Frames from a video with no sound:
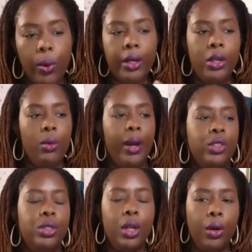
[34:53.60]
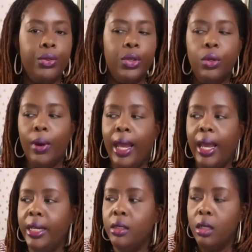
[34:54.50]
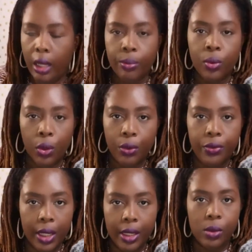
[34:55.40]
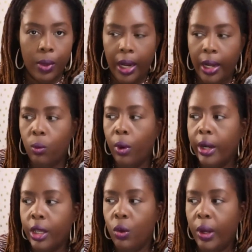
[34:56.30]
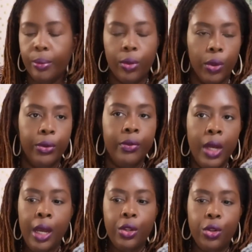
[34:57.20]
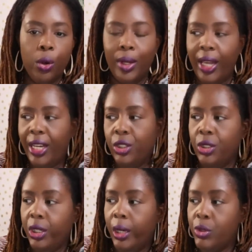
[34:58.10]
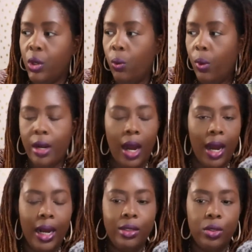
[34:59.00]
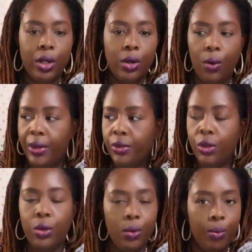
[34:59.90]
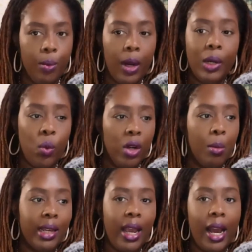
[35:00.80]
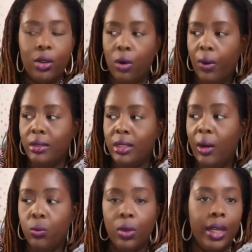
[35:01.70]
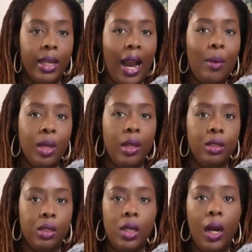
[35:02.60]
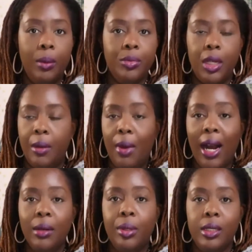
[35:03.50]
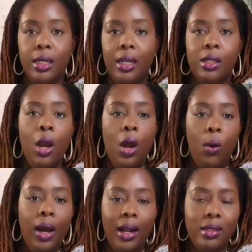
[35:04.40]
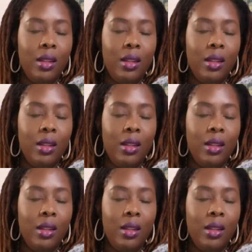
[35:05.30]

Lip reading: can you actually go through and improve this, right? Where can you improve your relationship? So when I started going through one of my categories that really got me stomped in my business was the